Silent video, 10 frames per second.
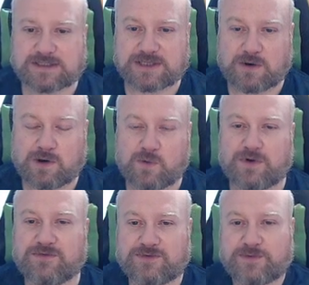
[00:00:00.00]
So I
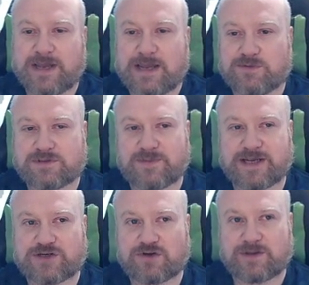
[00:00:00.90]
want to be able to
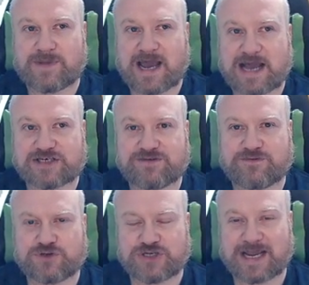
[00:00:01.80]
make sure that my hashing
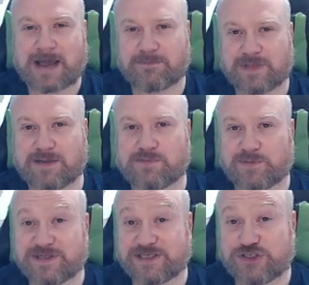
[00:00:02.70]
function can be
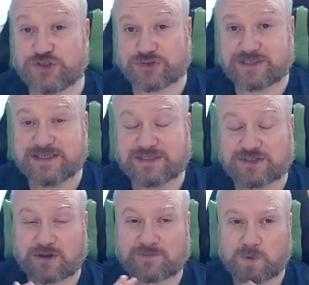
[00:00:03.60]
implemented just in
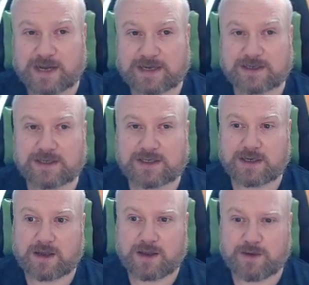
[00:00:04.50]
software
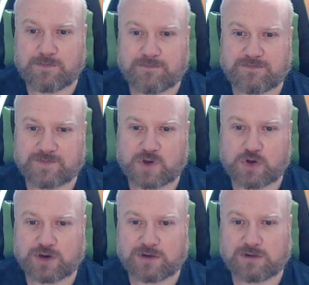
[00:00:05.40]
on
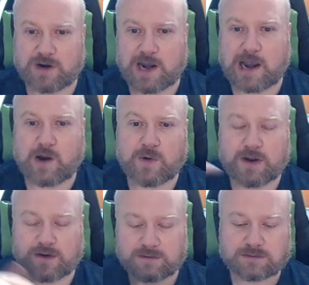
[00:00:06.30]

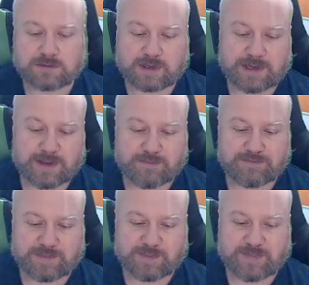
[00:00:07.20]
lower
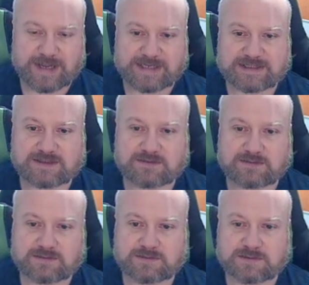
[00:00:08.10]
bit
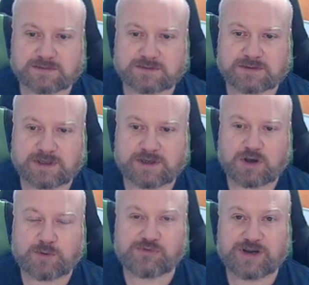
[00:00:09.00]

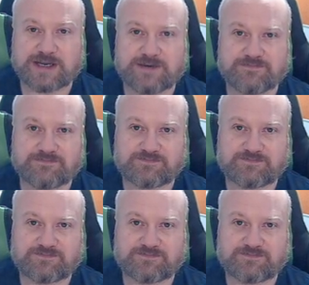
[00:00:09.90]
operating